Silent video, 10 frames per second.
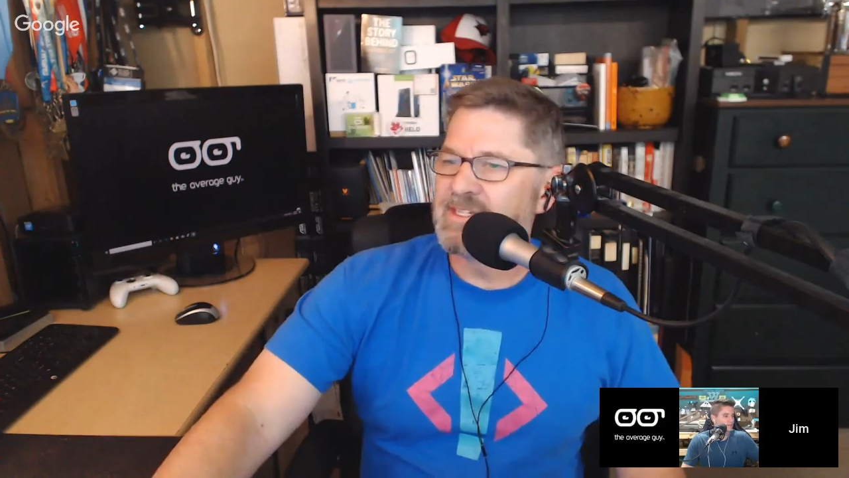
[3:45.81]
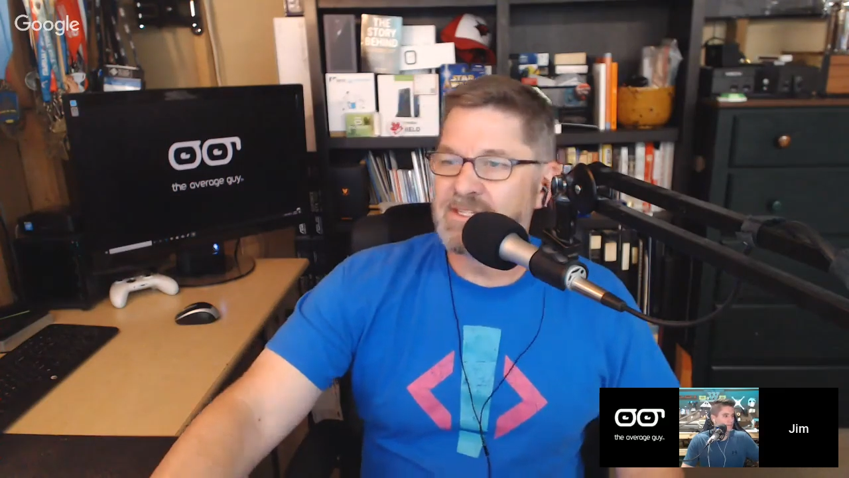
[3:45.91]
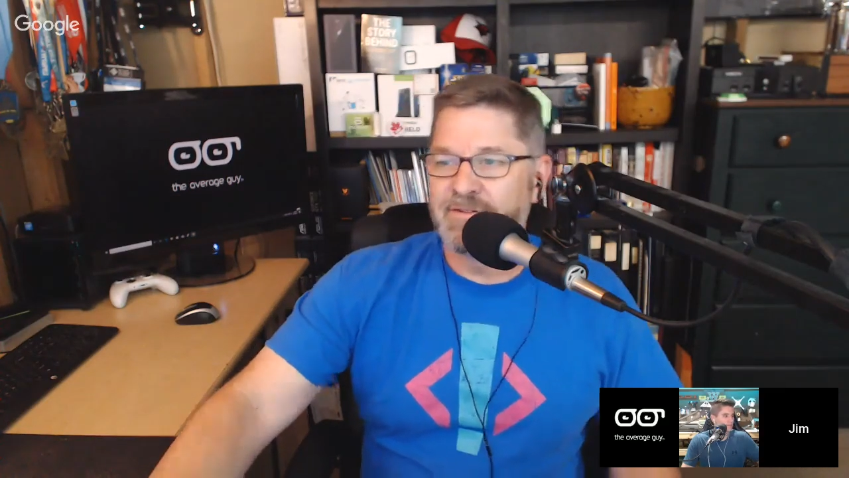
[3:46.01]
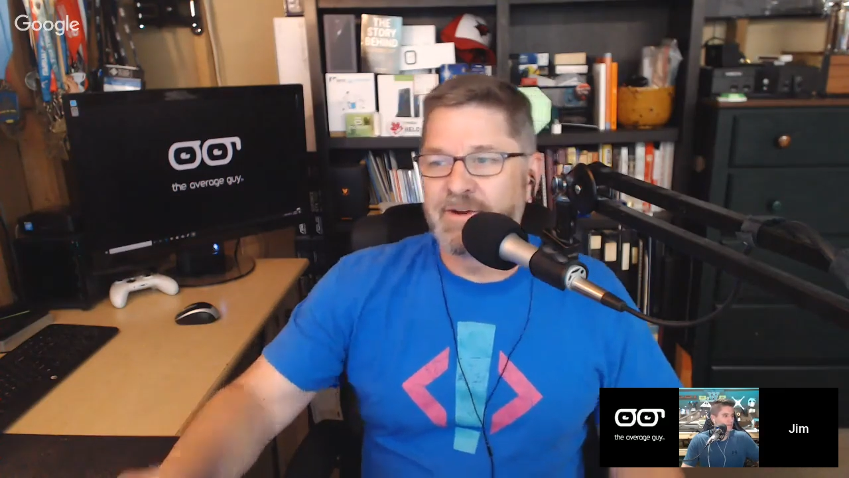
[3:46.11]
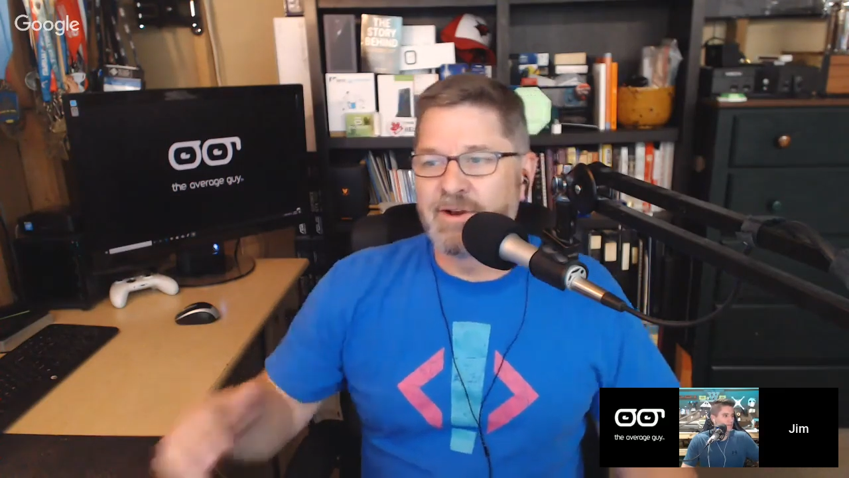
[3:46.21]

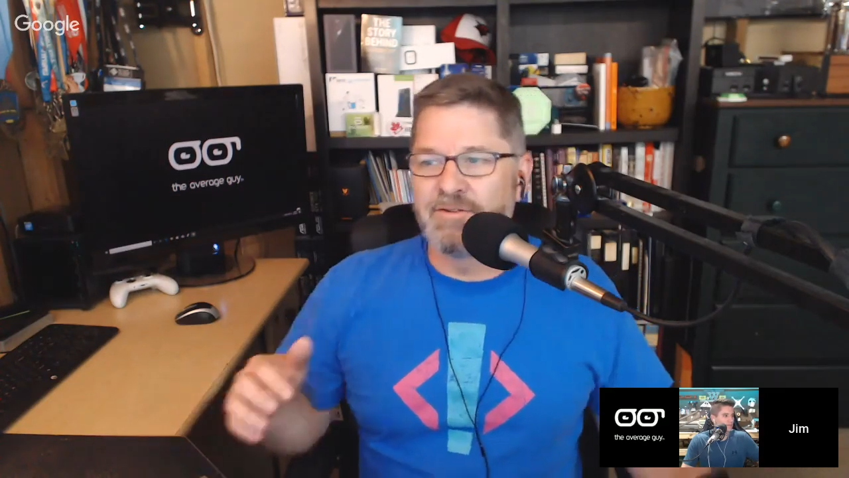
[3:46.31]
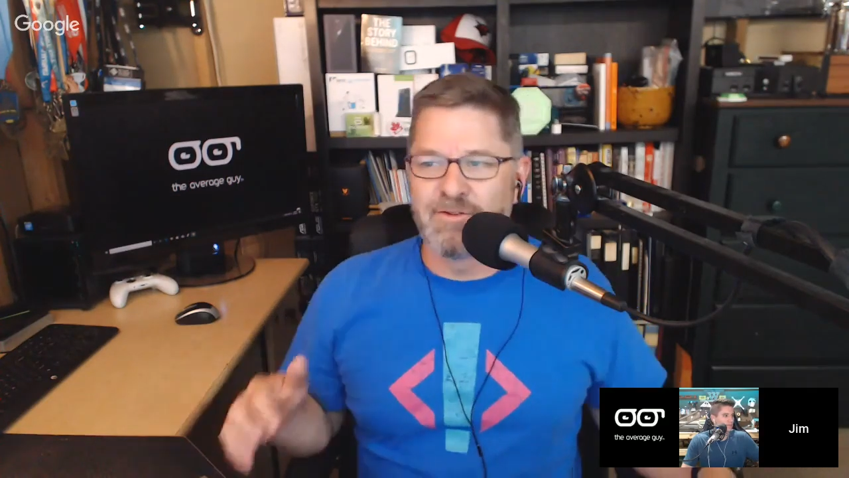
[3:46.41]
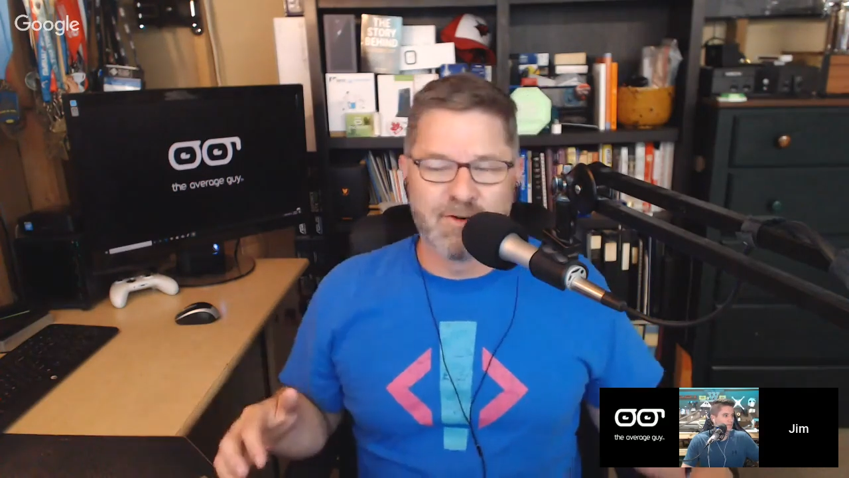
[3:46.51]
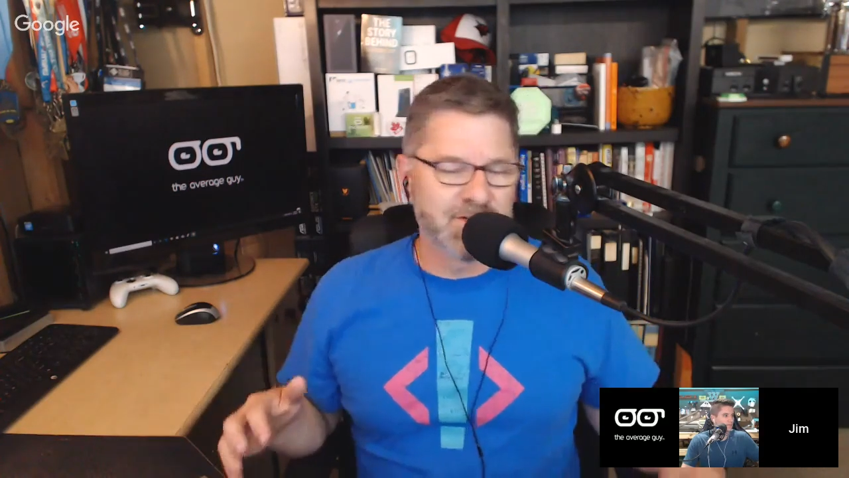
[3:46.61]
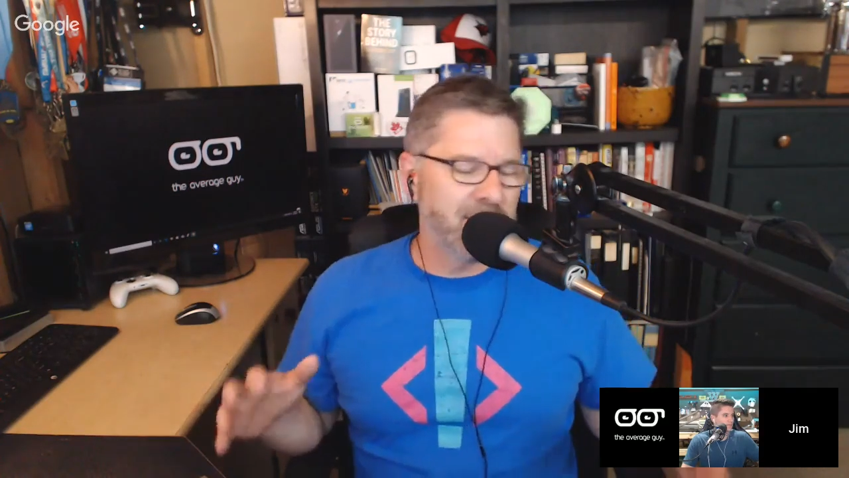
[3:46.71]
This is the
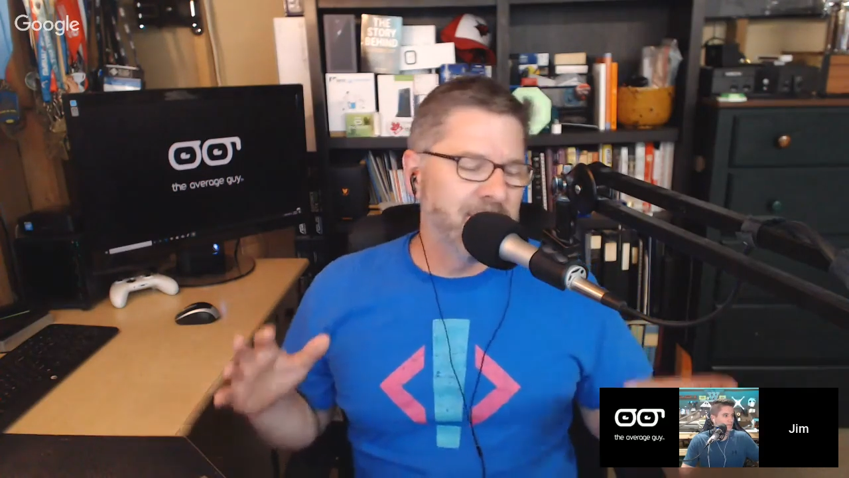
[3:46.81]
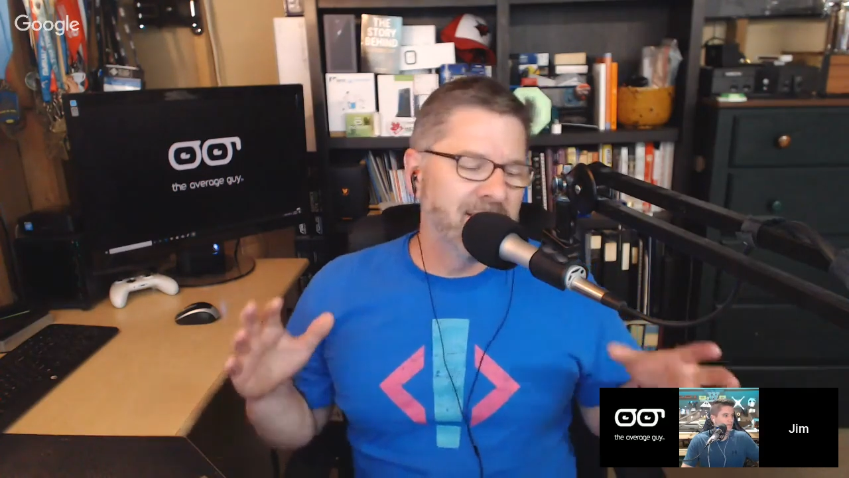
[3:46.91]
very first.